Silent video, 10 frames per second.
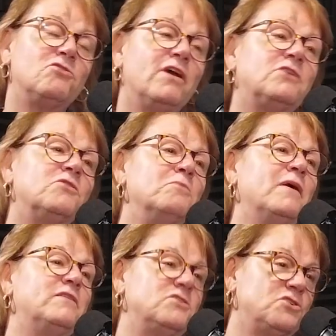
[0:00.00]
the director at the
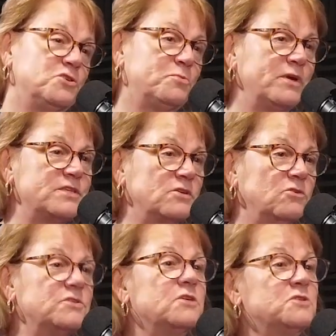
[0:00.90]
Methodist Church
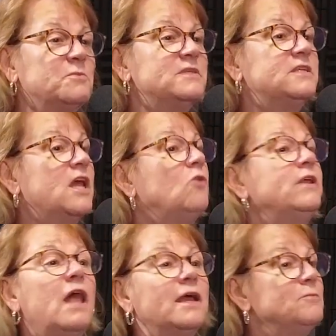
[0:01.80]
preschool, so someone said, "I
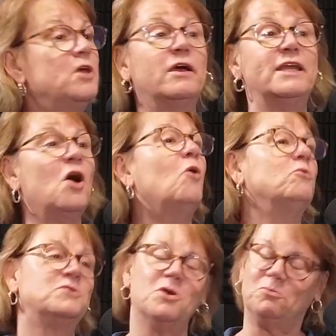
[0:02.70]
only like them young and
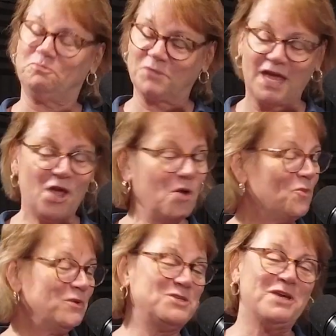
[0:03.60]
old," so
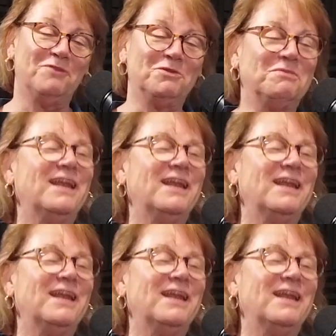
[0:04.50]
whichever.